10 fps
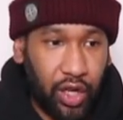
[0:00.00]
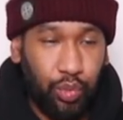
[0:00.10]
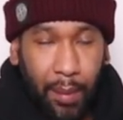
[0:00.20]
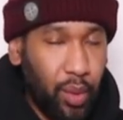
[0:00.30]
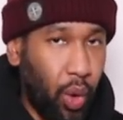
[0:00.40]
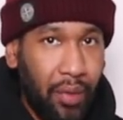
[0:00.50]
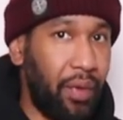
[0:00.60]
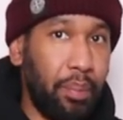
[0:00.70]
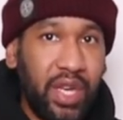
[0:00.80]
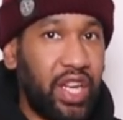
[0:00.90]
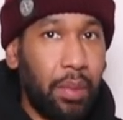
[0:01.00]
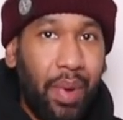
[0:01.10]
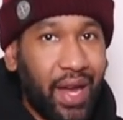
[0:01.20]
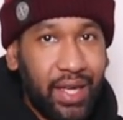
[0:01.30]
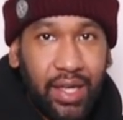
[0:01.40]
I could probably work with a medium
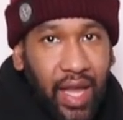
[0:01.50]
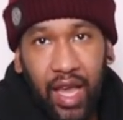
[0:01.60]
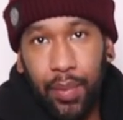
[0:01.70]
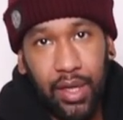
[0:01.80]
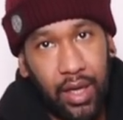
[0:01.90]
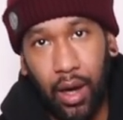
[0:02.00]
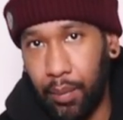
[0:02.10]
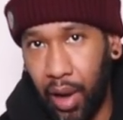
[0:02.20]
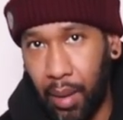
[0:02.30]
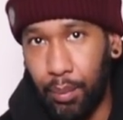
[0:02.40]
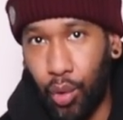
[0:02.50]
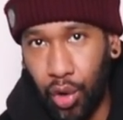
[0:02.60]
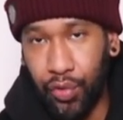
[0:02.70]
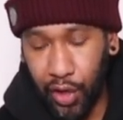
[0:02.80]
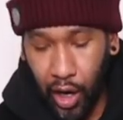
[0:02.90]
back in the day, but I'm
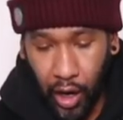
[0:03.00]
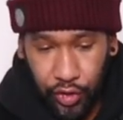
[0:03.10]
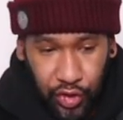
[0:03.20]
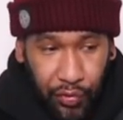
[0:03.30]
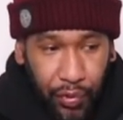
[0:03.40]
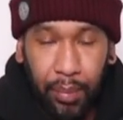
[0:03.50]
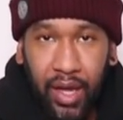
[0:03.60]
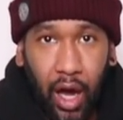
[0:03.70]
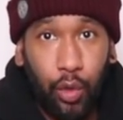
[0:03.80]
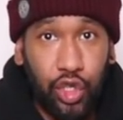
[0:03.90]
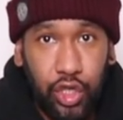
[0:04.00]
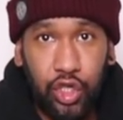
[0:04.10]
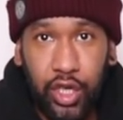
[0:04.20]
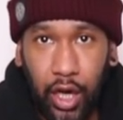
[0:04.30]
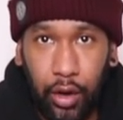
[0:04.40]
more of a large. So for me, I would
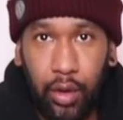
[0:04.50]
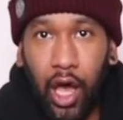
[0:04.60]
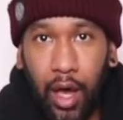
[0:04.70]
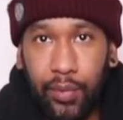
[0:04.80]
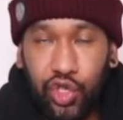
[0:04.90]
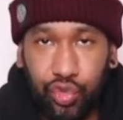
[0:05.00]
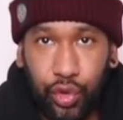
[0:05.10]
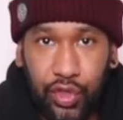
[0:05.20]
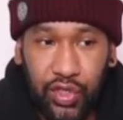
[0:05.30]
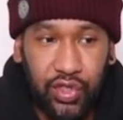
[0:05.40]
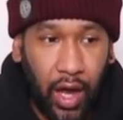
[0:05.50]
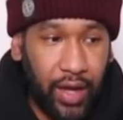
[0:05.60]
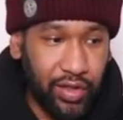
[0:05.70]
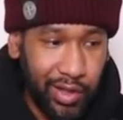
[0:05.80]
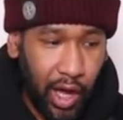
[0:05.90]
usually go true to
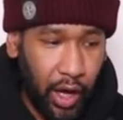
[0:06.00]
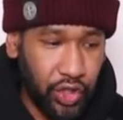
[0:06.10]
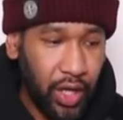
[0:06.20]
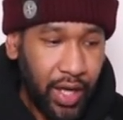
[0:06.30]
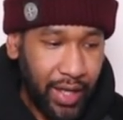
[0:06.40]
size large.